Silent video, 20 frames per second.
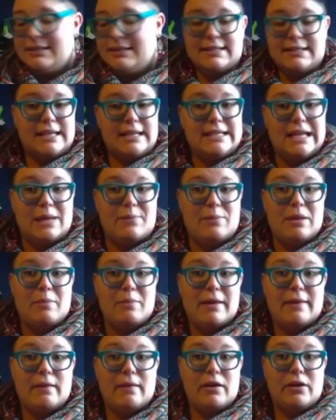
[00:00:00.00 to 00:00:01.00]
My
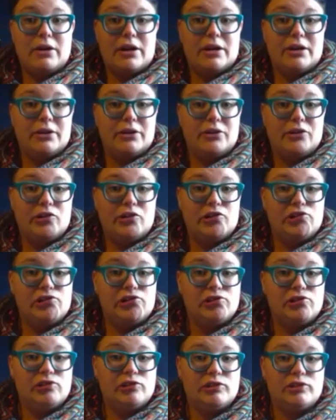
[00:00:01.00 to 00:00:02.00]
goal is
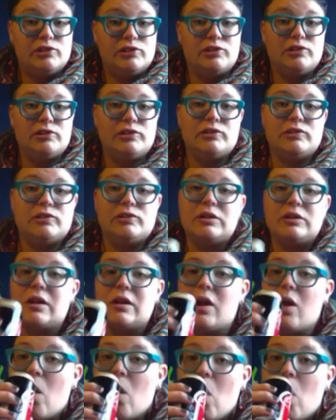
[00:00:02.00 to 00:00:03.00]
to
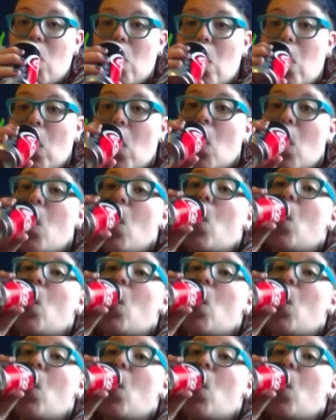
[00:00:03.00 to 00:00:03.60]
finish leg 1